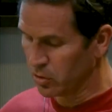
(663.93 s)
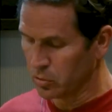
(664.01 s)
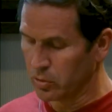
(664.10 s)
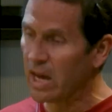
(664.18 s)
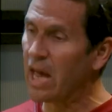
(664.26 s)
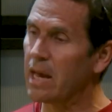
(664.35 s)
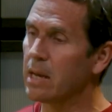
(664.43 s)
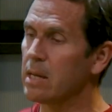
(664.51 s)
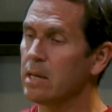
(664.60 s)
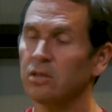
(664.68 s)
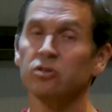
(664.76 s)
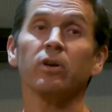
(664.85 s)
you get.
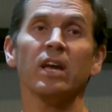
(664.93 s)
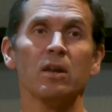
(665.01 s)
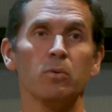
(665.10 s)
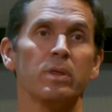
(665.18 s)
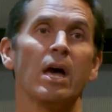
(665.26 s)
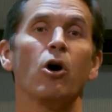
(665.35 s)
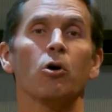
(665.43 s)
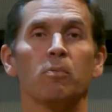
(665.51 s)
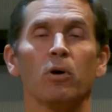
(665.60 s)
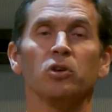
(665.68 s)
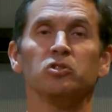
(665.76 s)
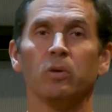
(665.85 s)
So again, with our
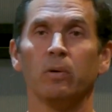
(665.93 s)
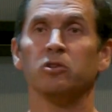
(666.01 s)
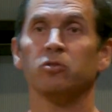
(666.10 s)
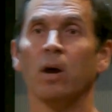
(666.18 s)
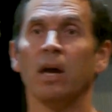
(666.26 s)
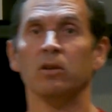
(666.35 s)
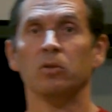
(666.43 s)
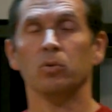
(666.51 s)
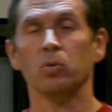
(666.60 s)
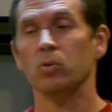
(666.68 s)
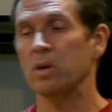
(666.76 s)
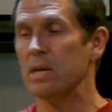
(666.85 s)
approach, where we're trying
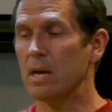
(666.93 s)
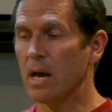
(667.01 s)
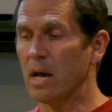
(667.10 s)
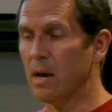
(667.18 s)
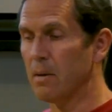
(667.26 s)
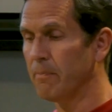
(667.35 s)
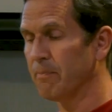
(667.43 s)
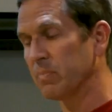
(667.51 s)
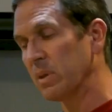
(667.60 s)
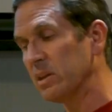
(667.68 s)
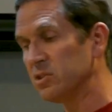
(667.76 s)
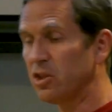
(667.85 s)
to
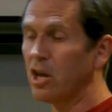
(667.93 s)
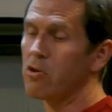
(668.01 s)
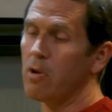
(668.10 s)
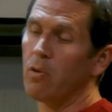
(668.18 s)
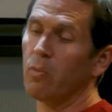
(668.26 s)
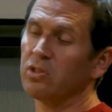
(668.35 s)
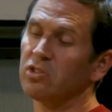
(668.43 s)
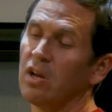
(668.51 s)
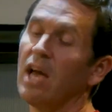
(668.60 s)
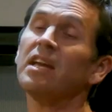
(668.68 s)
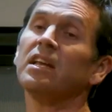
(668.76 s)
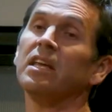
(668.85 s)
generate what's
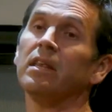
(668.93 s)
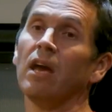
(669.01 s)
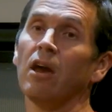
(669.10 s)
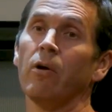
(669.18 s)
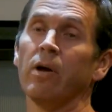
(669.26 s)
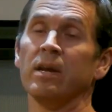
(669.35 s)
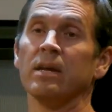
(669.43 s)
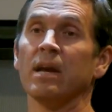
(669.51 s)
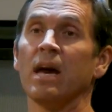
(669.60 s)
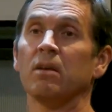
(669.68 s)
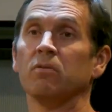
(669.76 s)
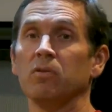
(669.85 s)
likely there and
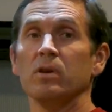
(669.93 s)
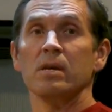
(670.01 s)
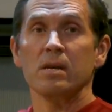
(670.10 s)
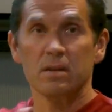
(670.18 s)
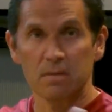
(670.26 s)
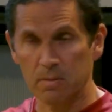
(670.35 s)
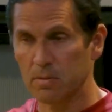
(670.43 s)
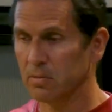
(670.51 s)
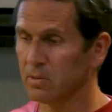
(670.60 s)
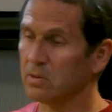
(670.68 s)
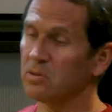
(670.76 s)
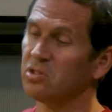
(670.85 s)
kind of
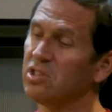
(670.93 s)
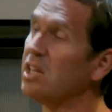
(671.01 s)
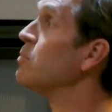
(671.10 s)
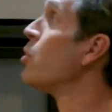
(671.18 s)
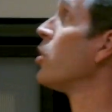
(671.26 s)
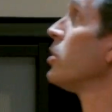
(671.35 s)
see more